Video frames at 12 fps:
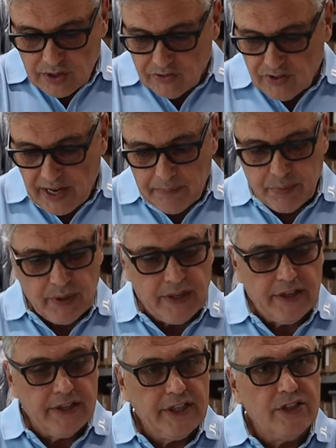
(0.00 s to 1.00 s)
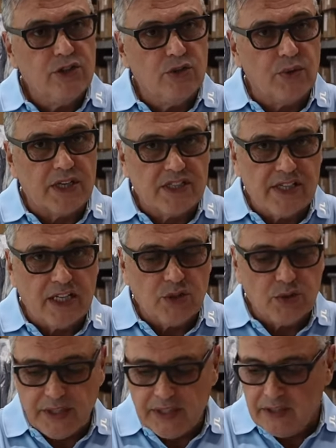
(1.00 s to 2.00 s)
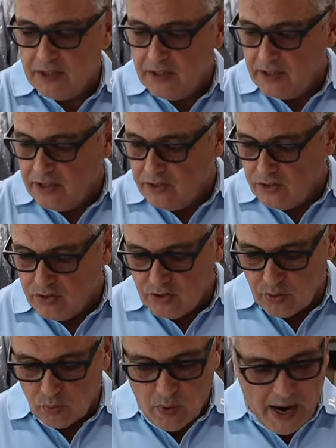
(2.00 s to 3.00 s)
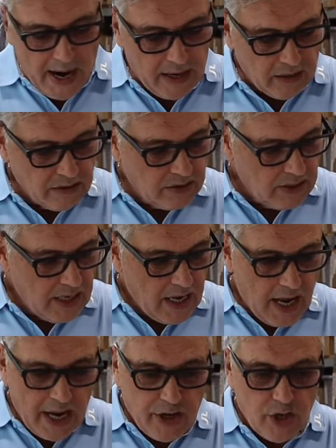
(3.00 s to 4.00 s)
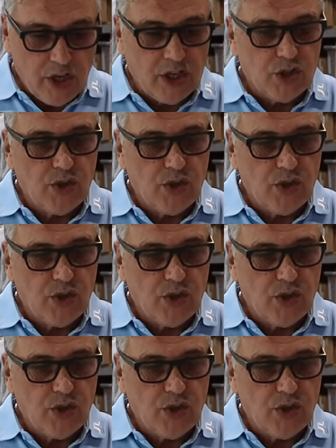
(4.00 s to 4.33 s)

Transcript: contemporary, to eccentric, to wild, and you can